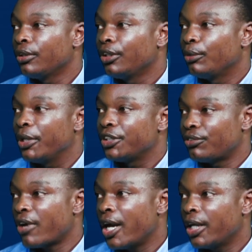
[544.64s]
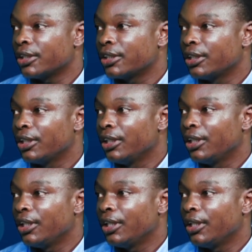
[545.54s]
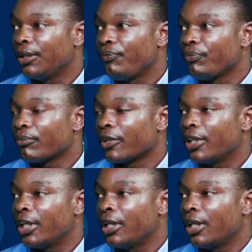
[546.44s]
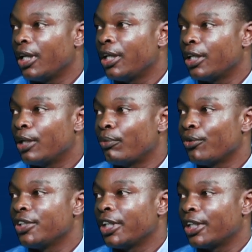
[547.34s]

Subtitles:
much drugs, they end up losing the